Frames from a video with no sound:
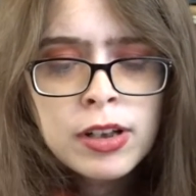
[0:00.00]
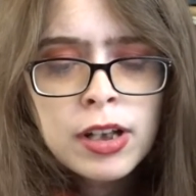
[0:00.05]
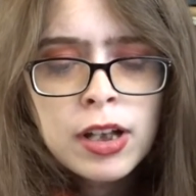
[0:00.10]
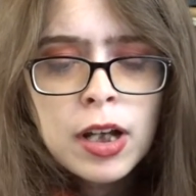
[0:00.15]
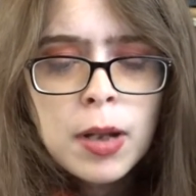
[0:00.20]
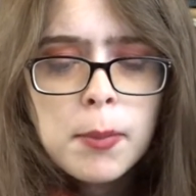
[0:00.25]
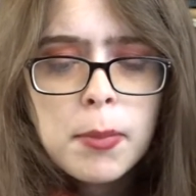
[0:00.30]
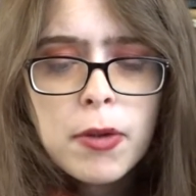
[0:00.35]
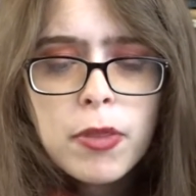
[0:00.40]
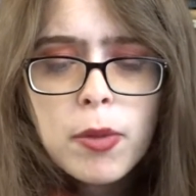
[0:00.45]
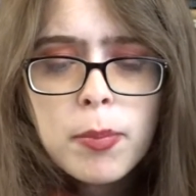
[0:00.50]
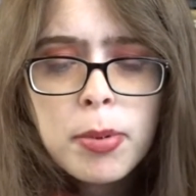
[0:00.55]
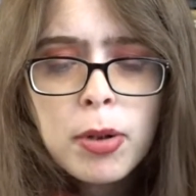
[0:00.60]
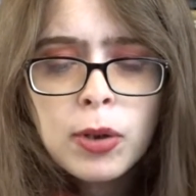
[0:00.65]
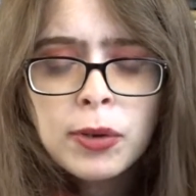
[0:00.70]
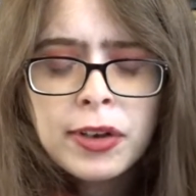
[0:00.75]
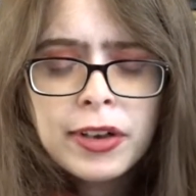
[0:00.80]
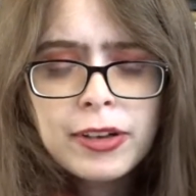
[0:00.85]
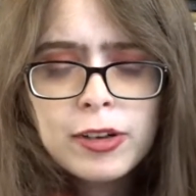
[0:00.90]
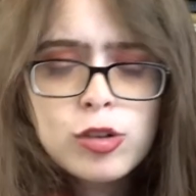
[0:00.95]
But the Polar
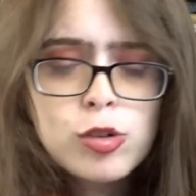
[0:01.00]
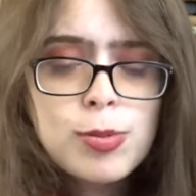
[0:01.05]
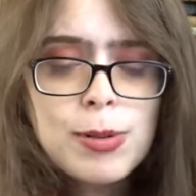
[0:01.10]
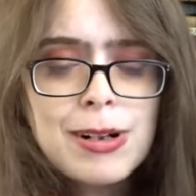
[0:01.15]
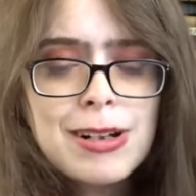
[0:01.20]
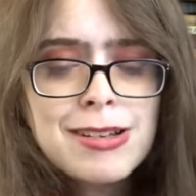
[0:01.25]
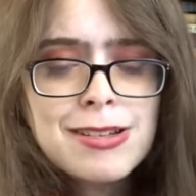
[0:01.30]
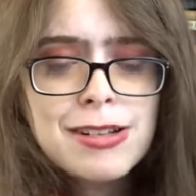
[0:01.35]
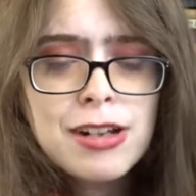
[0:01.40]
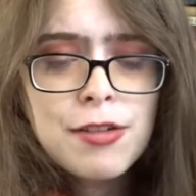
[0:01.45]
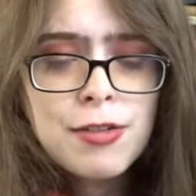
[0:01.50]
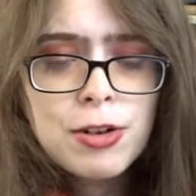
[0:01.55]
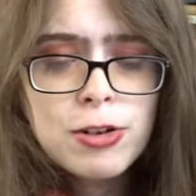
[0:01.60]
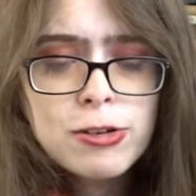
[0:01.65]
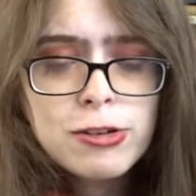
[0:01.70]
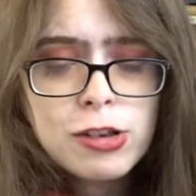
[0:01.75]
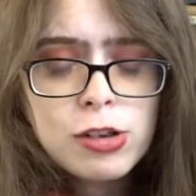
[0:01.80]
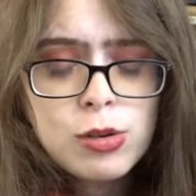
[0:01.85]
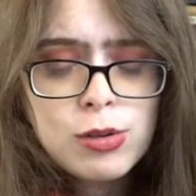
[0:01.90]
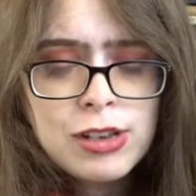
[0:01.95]
Express never
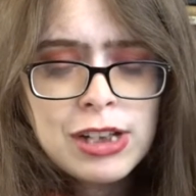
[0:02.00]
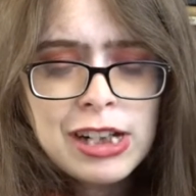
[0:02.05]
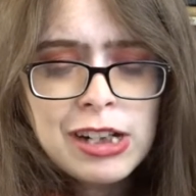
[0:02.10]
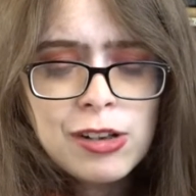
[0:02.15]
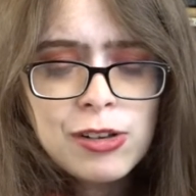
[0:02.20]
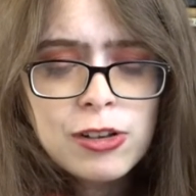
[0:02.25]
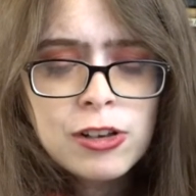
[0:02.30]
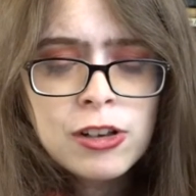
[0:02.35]
slowed down.